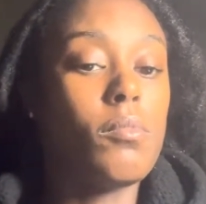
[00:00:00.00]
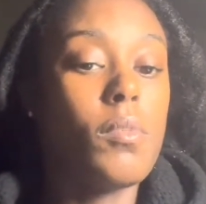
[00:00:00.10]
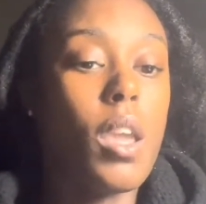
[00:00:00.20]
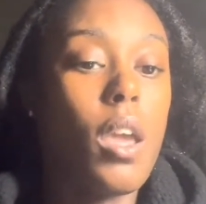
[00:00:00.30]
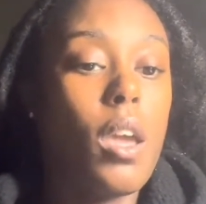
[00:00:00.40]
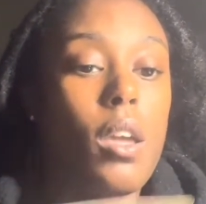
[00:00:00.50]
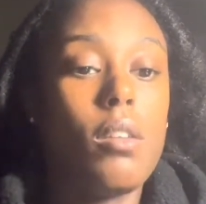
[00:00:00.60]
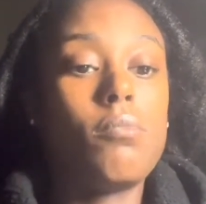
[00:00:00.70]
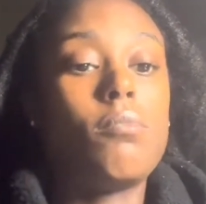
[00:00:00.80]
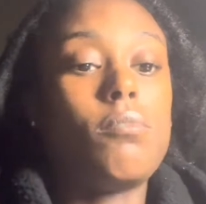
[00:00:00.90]
Okay,
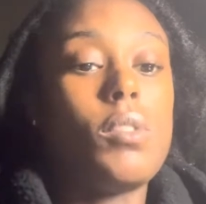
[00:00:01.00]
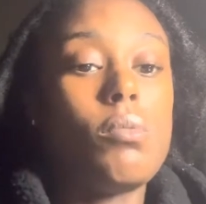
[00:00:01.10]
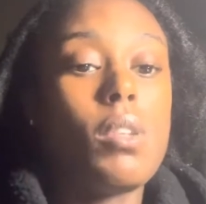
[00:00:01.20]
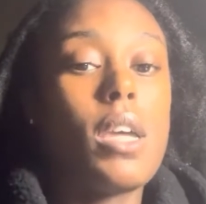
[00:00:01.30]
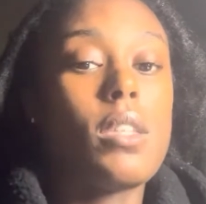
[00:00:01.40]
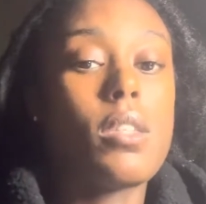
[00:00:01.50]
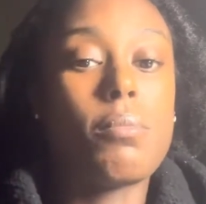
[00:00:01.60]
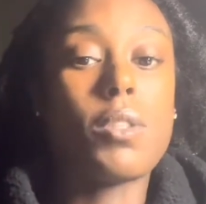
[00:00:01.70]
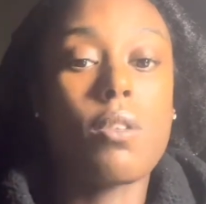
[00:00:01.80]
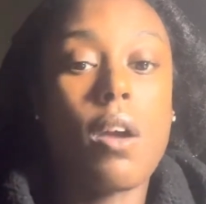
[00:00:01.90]
do not
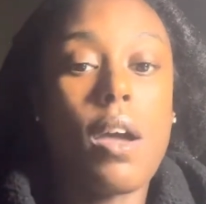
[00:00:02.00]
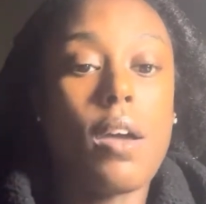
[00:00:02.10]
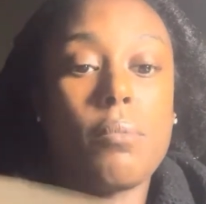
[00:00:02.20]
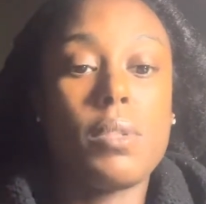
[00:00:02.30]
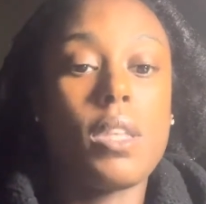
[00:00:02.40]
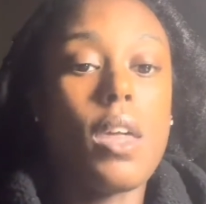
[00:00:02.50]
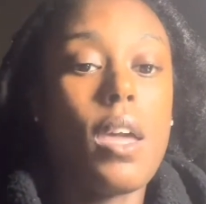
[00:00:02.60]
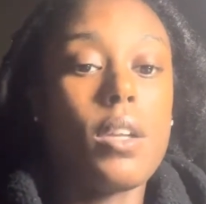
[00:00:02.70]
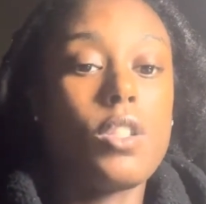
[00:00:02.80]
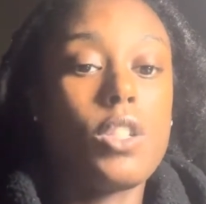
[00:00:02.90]
subscribe to
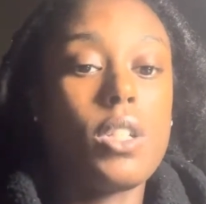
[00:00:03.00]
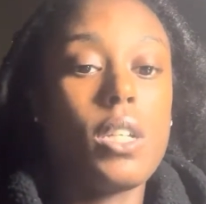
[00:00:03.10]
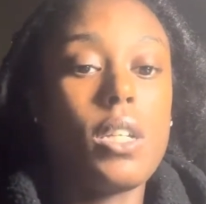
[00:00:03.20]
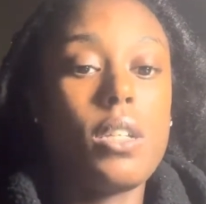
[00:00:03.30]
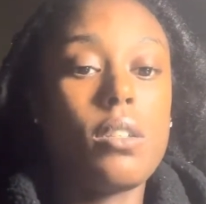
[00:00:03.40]
that shit.